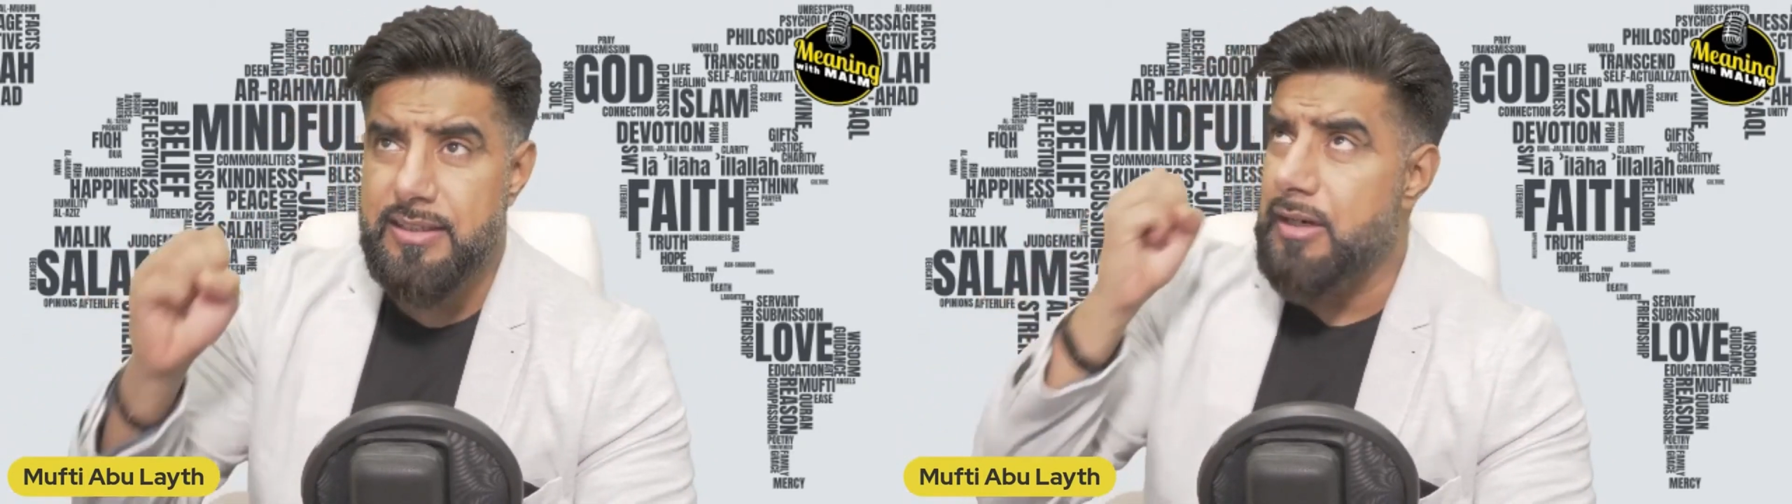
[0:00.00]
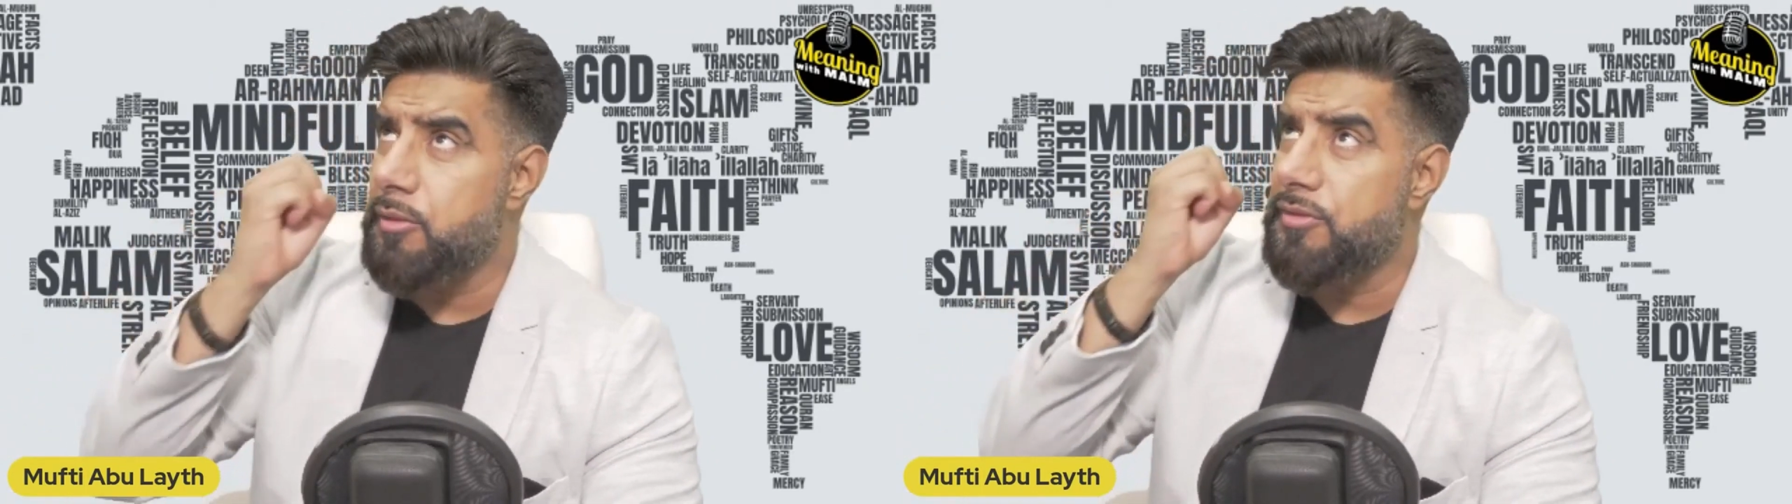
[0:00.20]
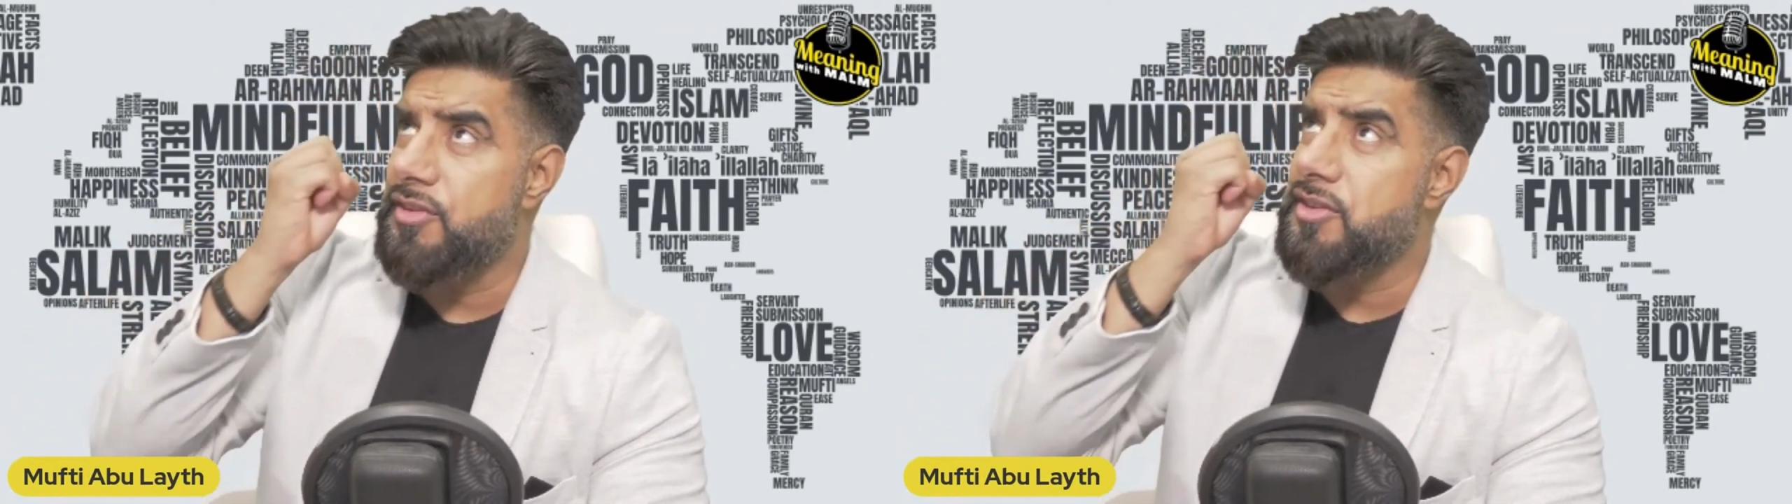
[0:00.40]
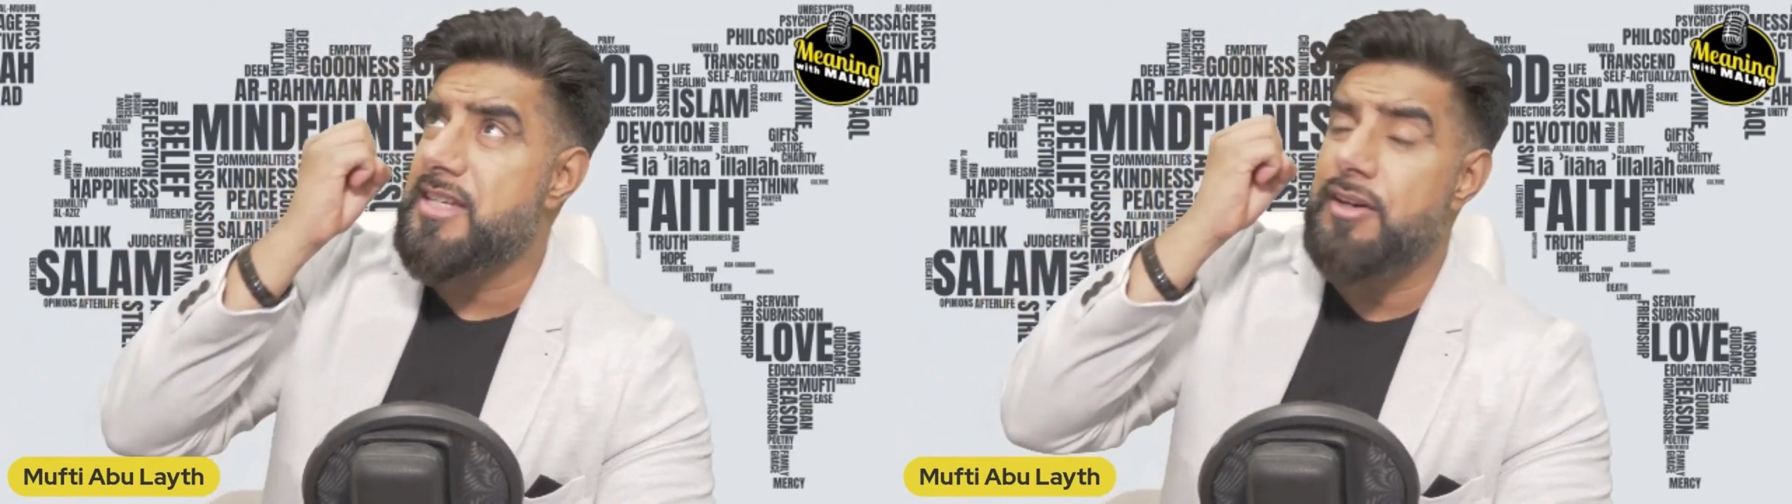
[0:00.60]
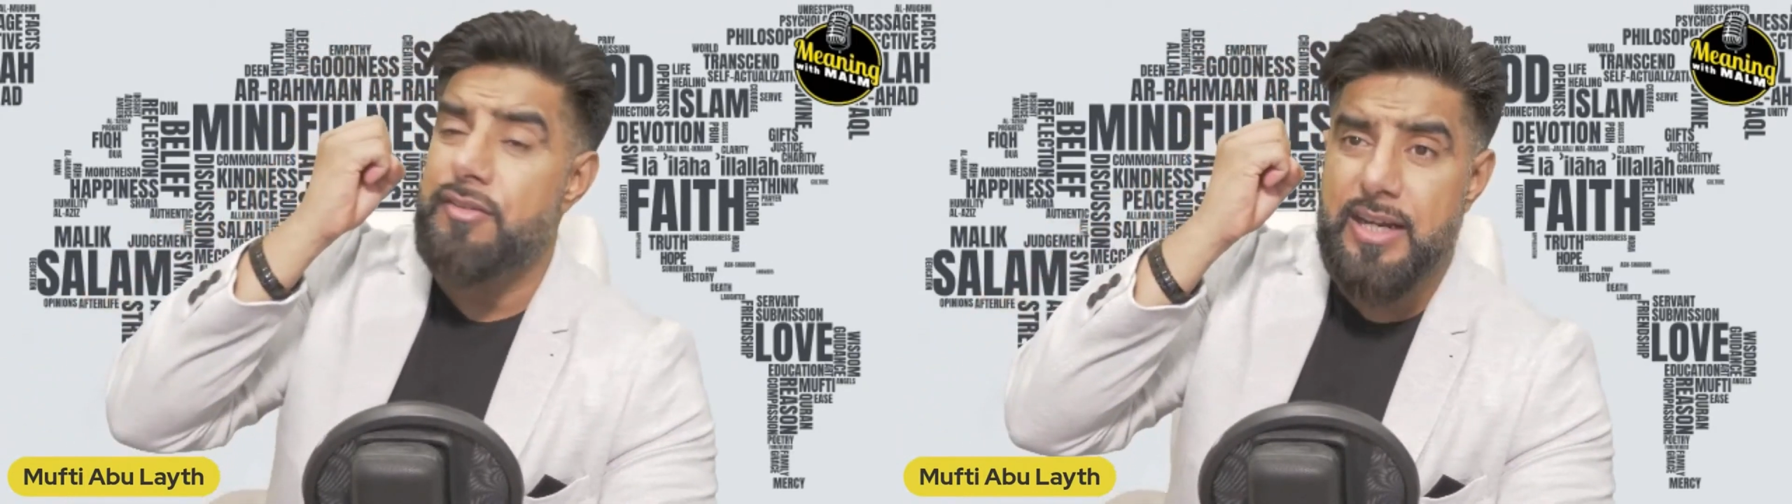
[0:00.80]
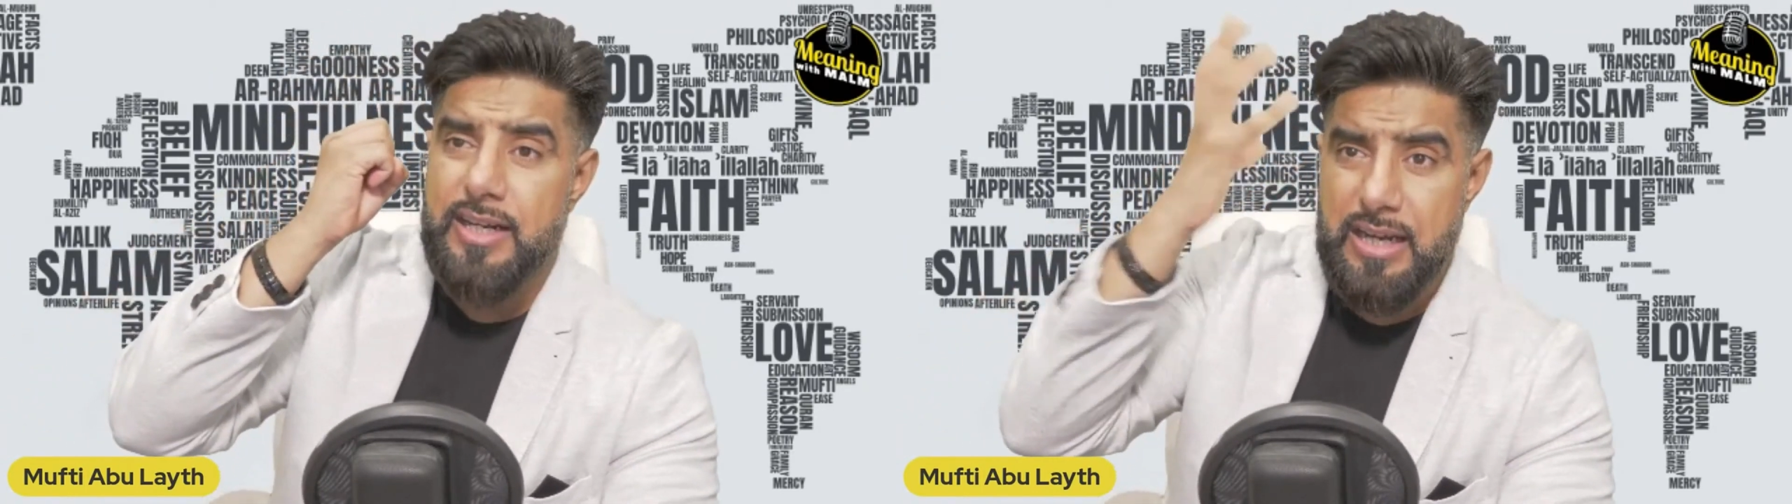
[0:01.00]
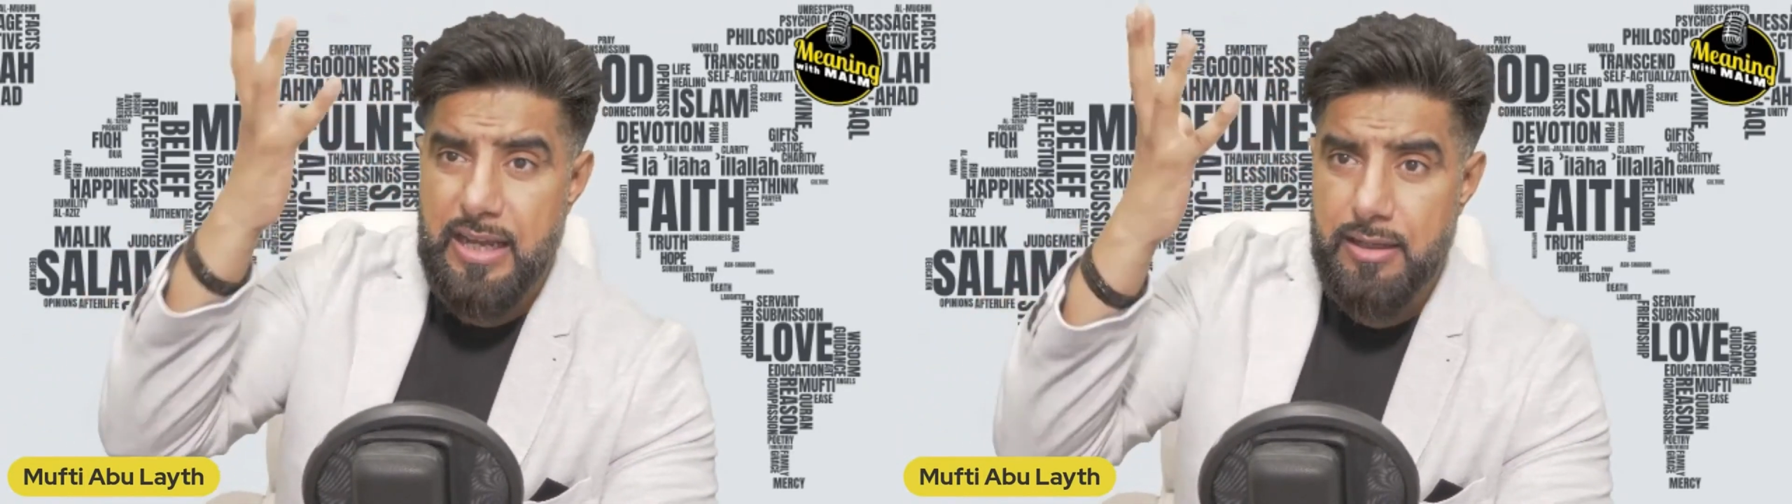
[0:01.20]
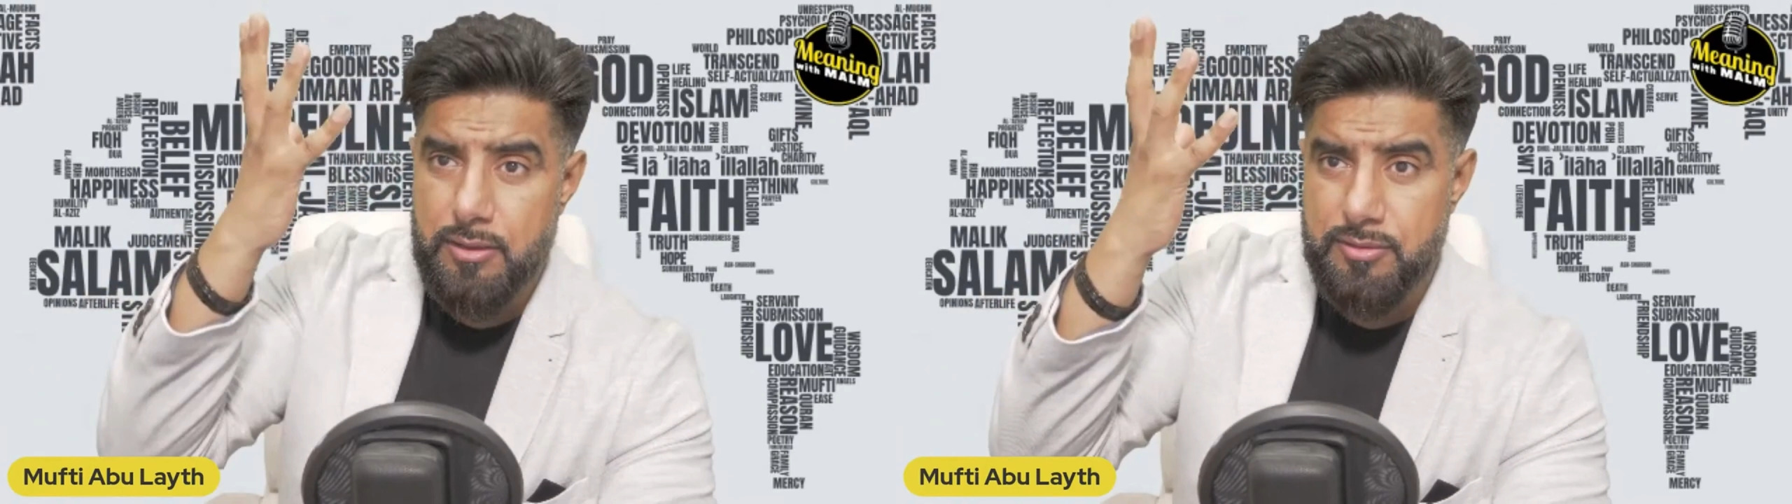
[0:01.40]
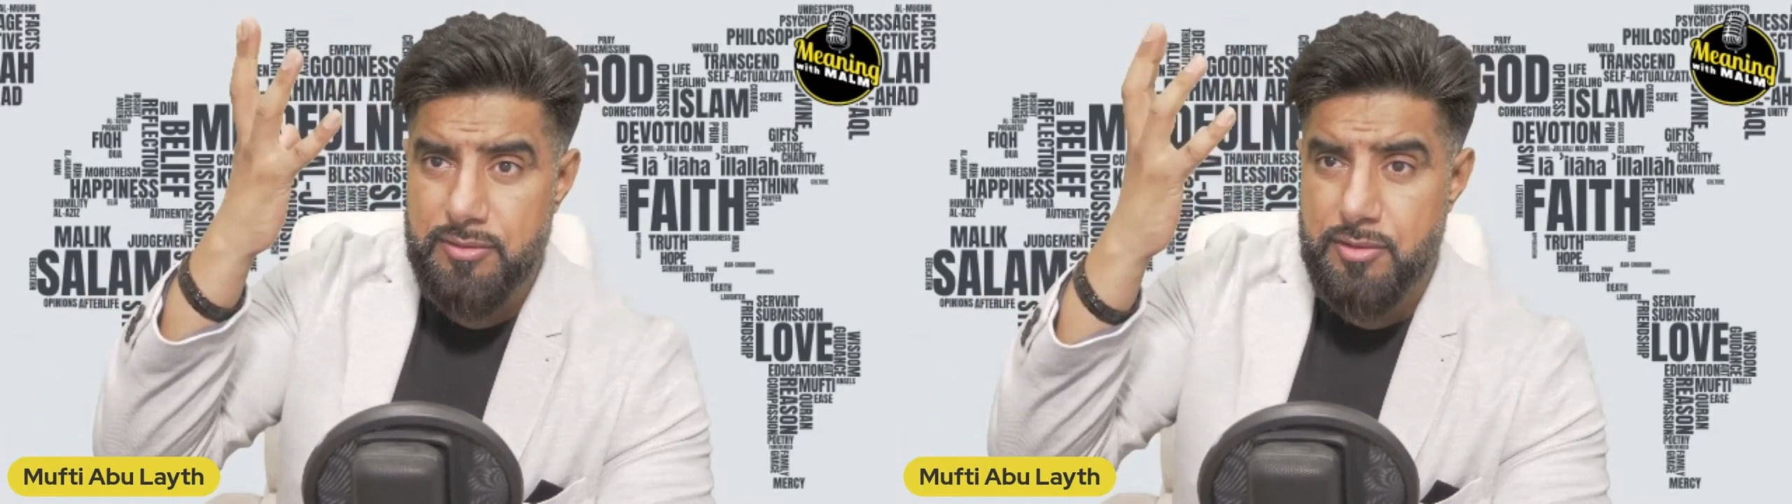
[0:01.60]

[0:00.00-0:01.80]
if you stare at clouds,